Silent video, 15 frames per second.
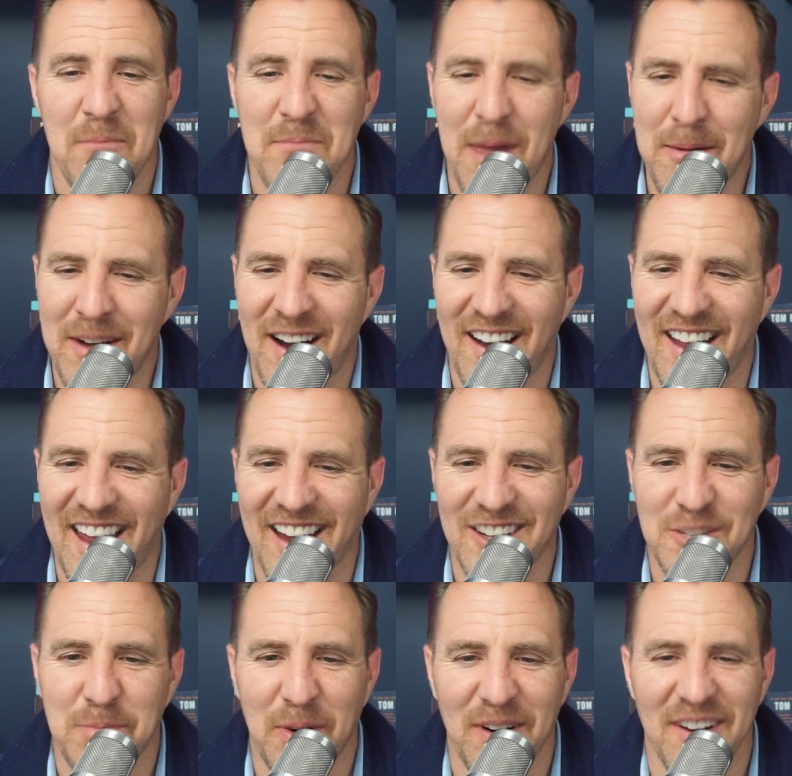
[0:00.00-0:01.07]
Maybe not an
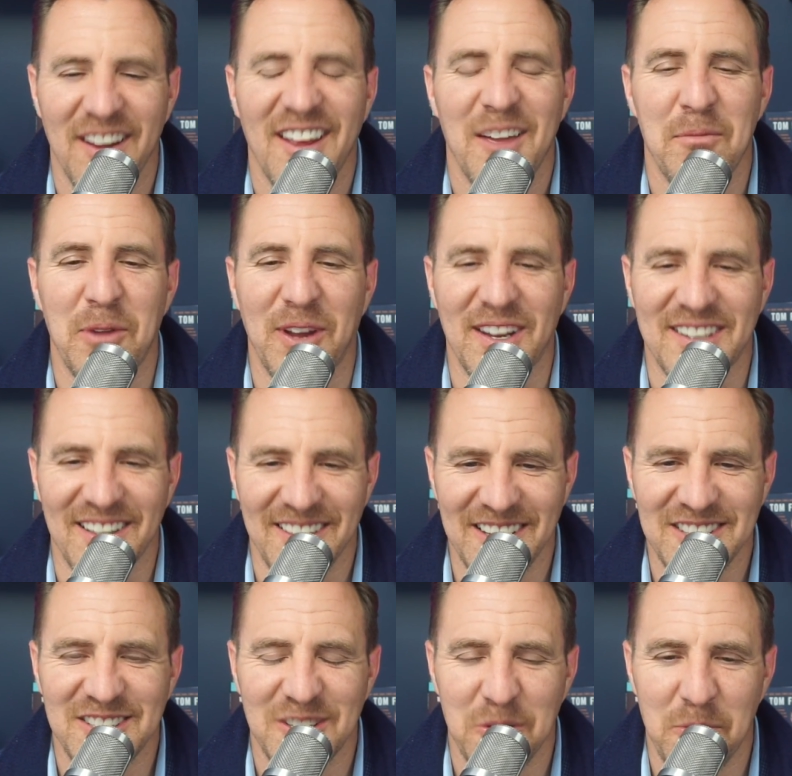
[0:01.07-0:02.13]
expert, but you get to
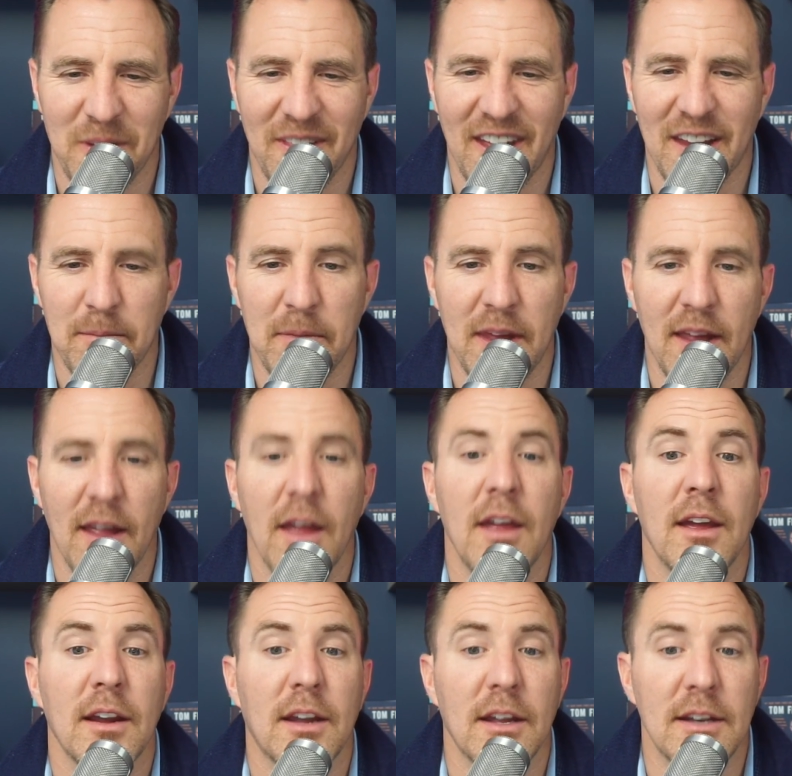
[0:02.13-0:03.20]
listen to one like me,
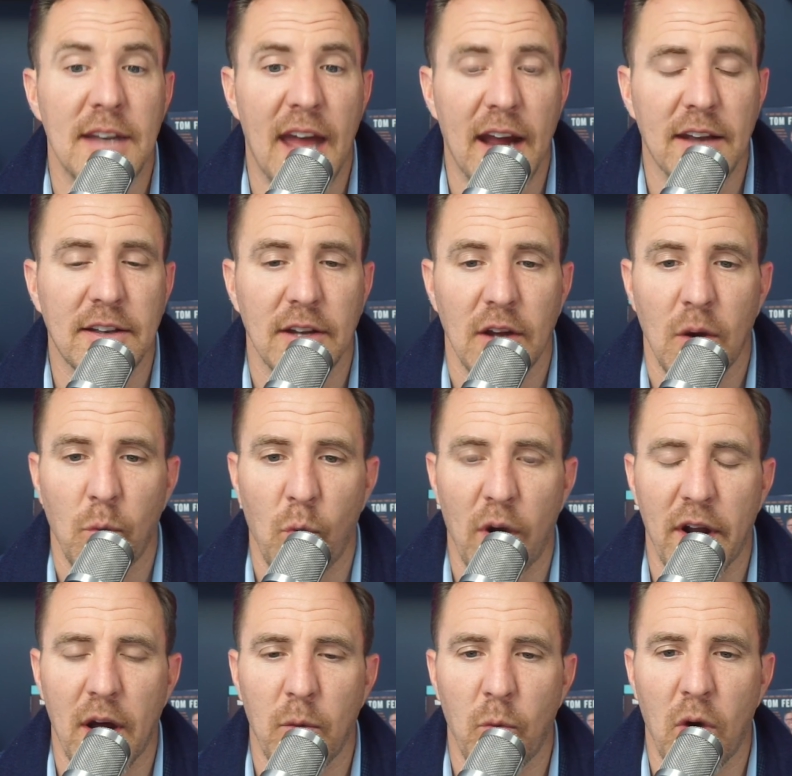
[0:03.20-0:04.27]
connect
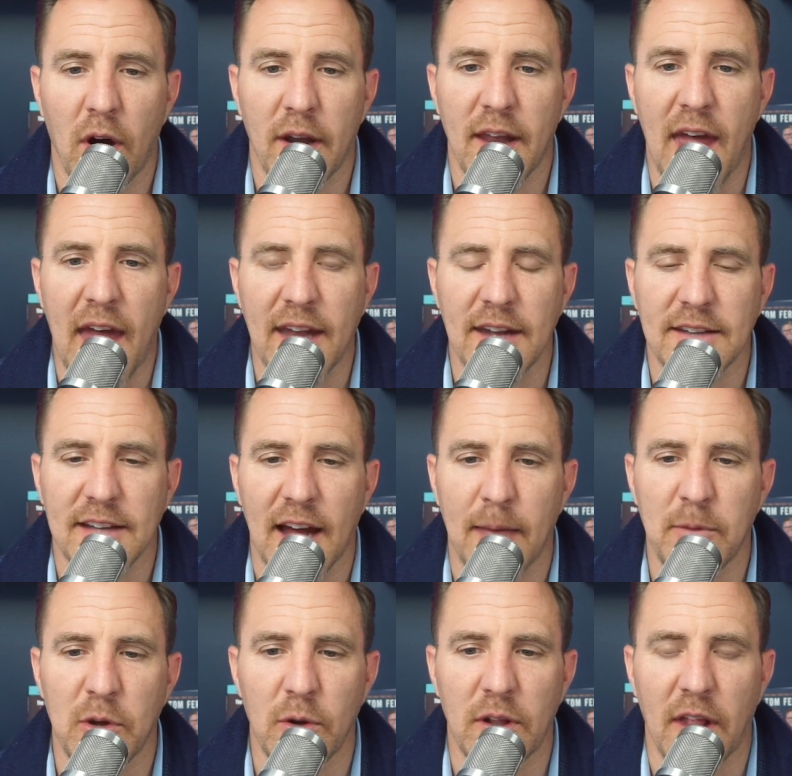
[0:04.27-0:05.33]
one-on-one anytime
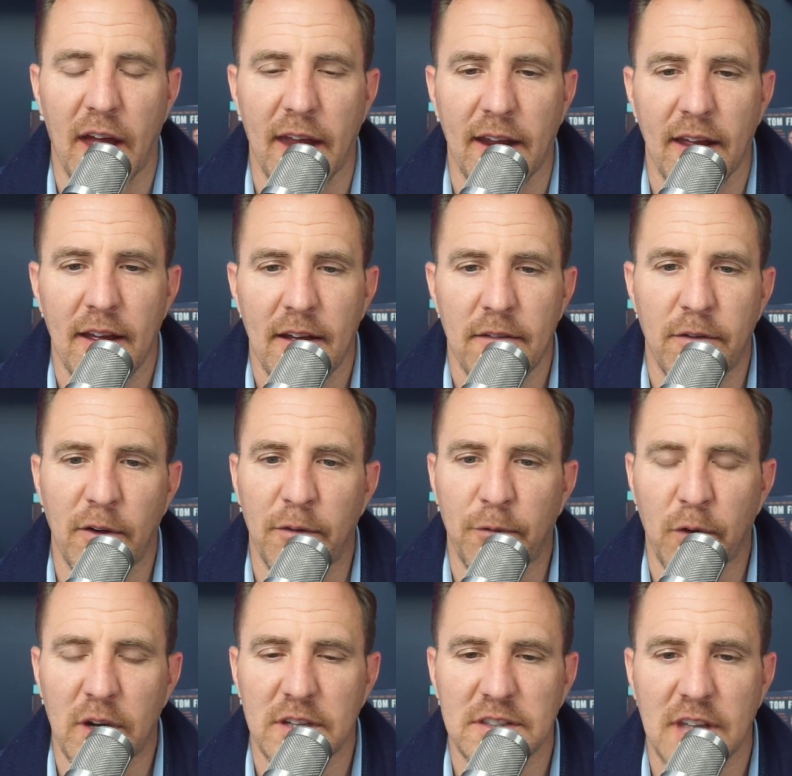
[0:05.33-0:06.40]
you would like. Feel
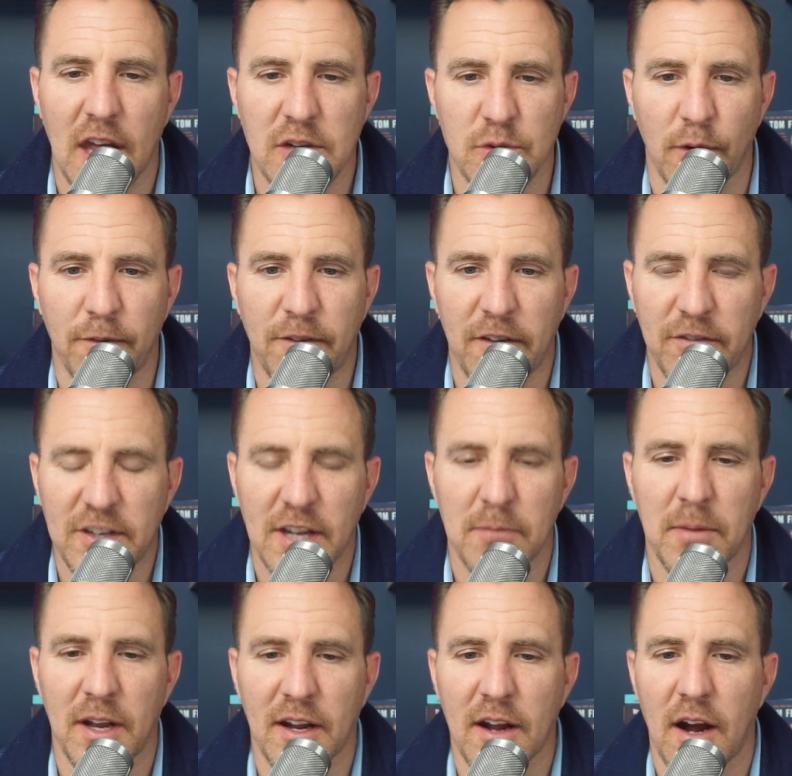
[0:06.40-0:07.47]
free to schedule a
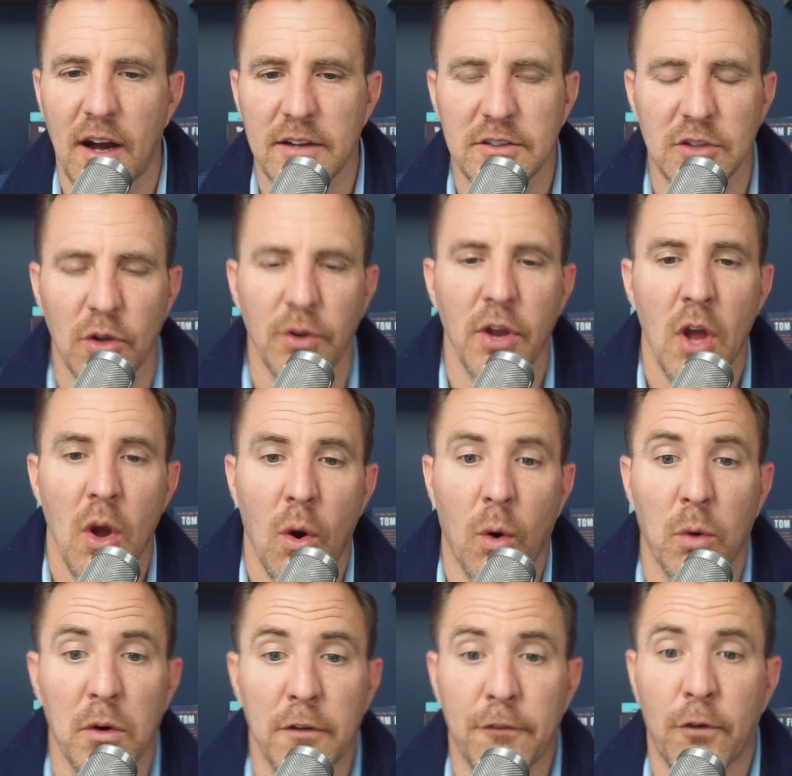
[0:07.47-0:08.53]
15-minute consult
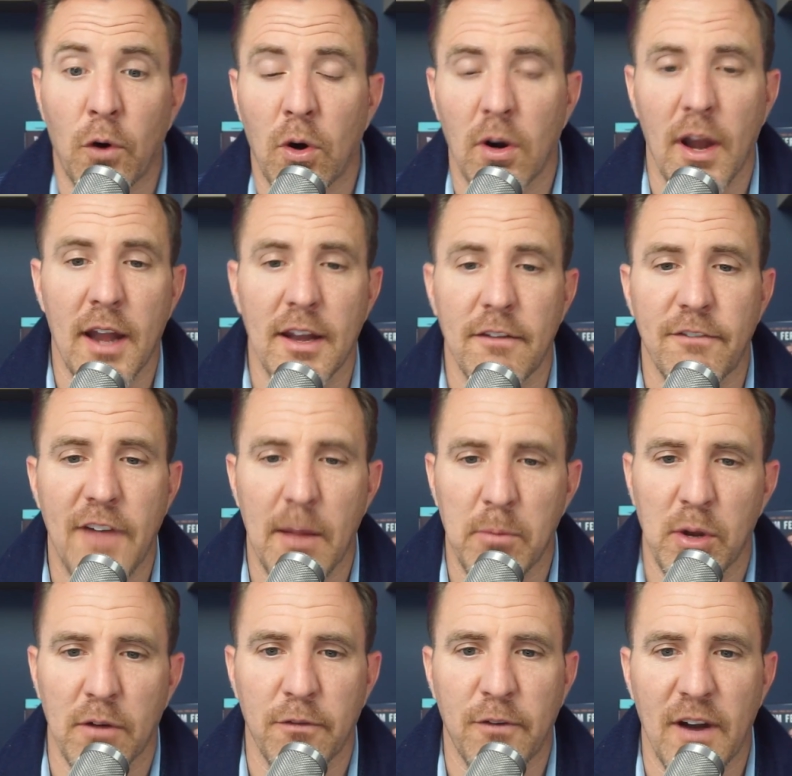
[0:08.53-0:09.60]
or refer any
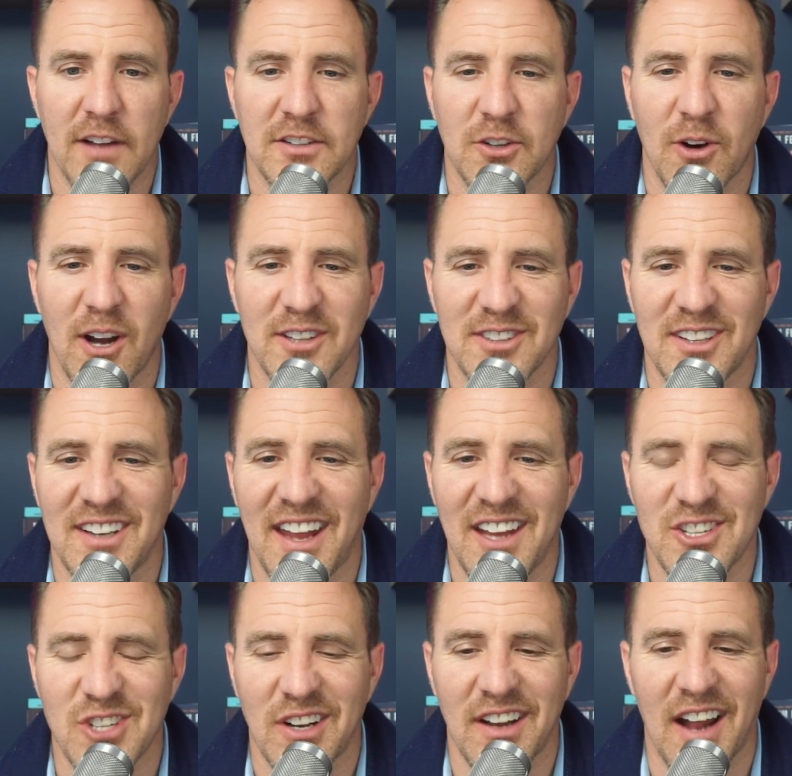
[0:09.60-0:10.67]
family or friends across the
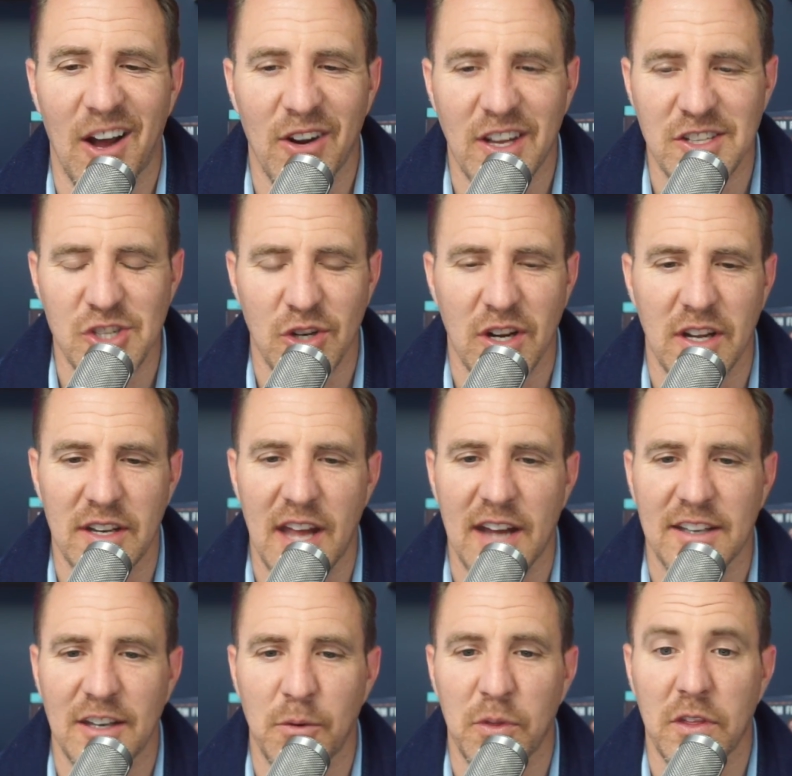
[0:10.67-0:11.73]
nation. I'll get you
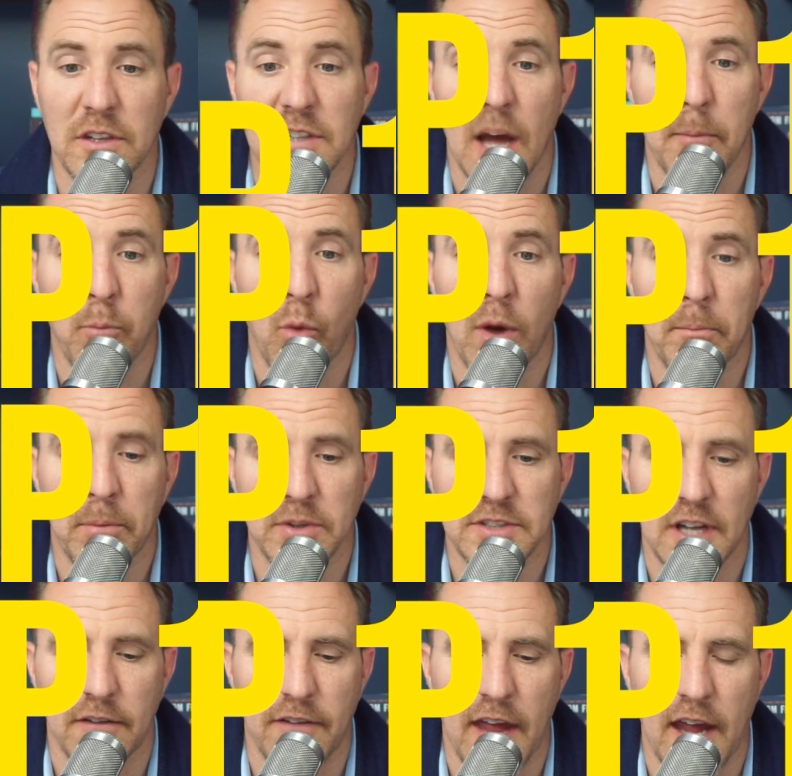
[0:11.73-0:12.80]
connected with the top
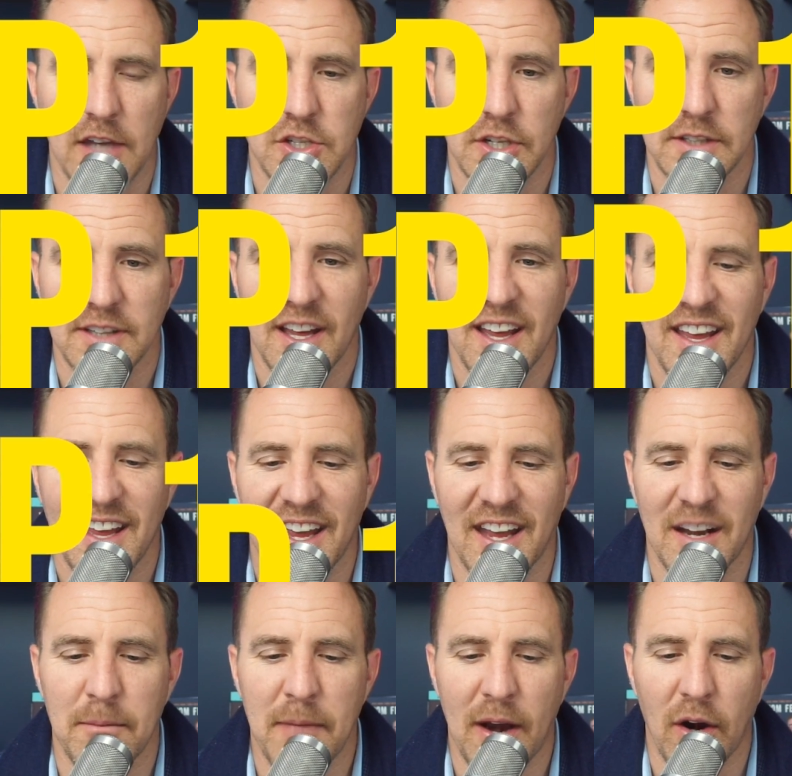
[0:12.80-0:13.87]
1% of agents
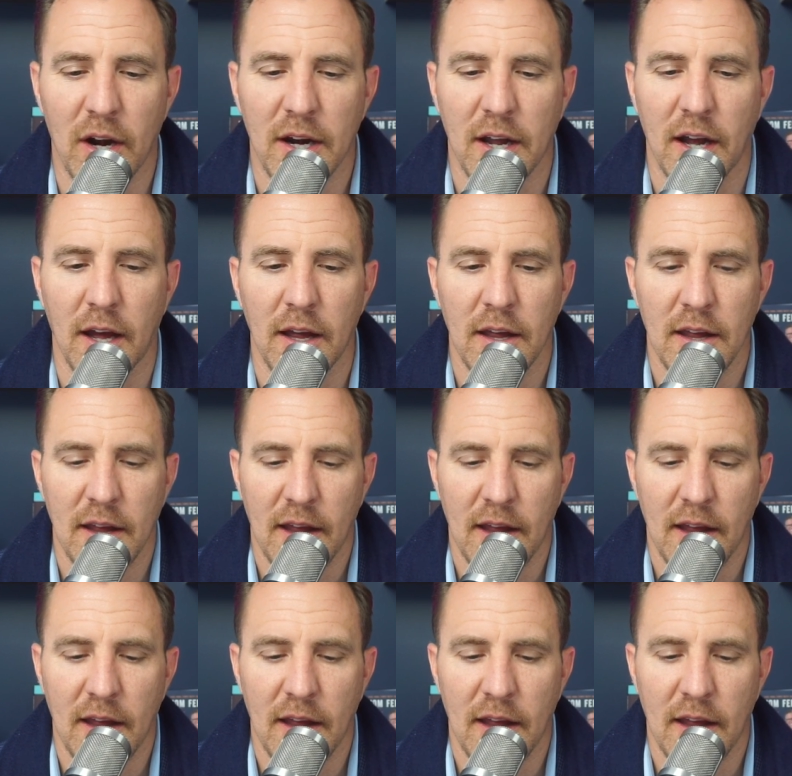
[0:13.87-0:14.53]
in America.